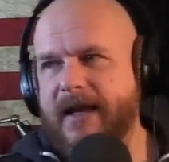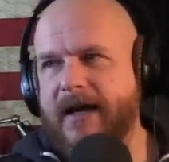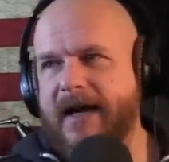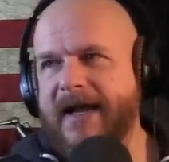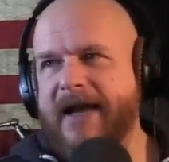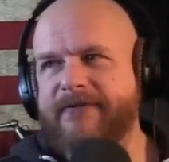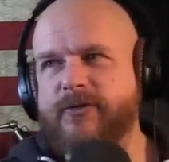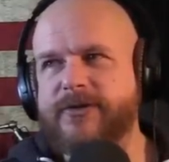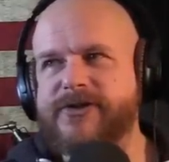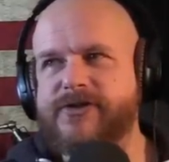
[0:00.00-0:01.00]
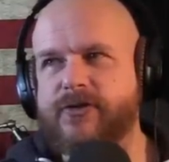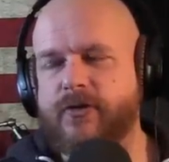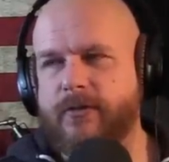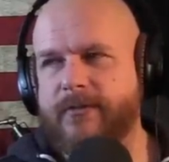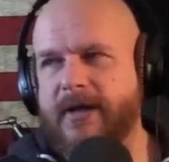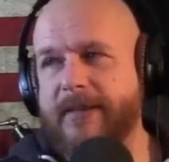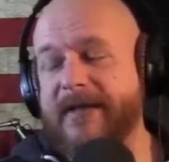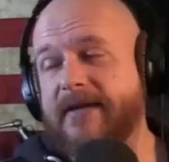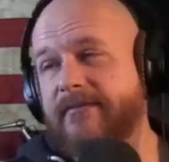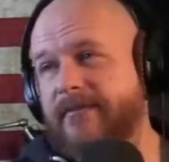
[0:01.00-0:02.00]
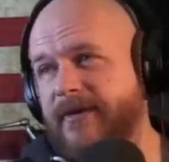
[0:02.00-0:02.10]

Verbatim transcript: I have to assume. I mean,